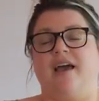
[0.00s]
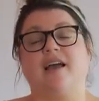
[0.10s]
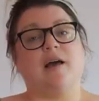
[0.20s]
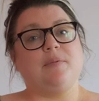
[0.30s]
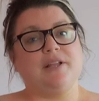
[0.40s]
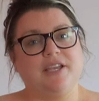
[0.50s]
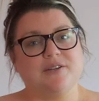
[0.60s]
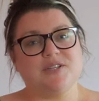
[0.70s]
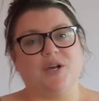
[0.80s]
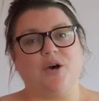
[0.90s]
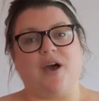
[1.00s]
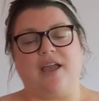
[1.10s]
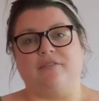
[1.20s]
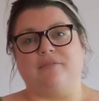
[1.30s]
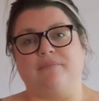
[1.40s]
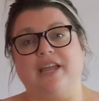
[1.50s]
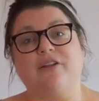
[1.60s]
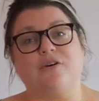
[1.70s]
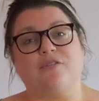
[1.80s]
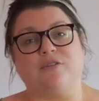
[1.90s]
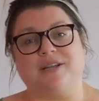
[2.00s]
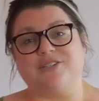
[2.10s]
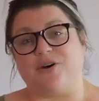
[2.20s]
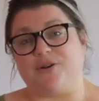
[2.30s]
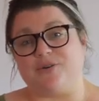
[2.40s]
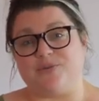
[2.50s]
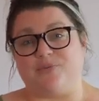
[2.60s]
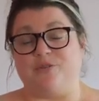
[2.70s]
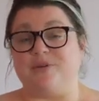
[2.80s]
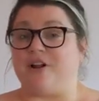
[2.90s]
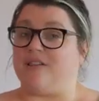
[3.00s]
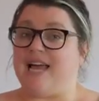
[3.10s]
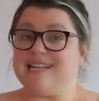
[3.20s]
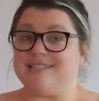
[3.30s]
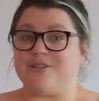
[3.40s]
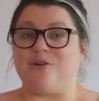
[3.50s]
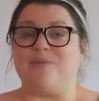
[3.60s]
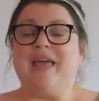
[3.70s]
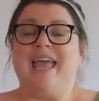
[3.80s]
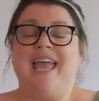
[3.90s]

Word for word: A couple of years ago, I made over my daughter's room in our last home,